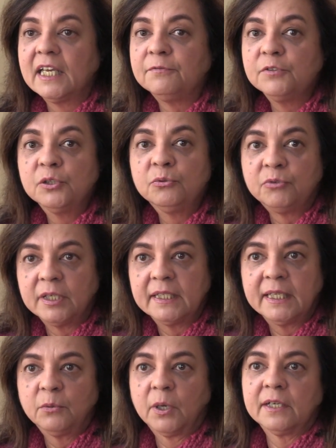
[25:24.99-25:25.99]
If you
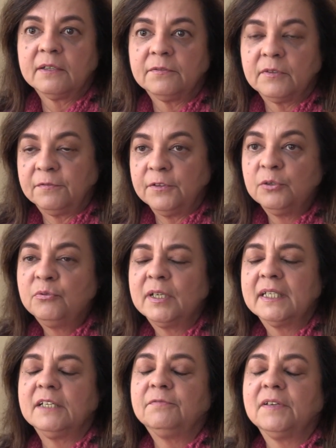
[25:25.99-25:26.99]
really want to, if you
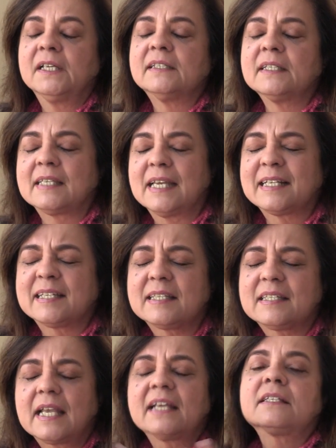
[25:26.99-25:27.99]
really feel this
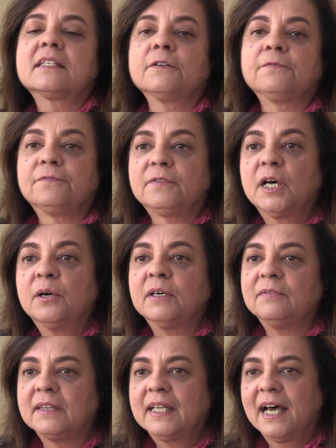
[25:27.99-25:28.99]
excessive flow
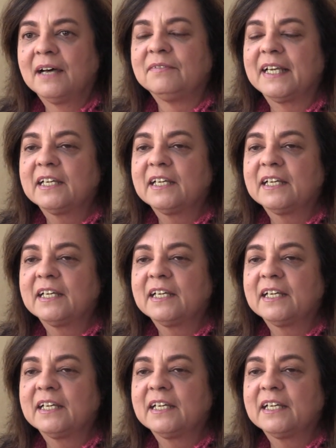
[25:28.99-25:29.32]
of love,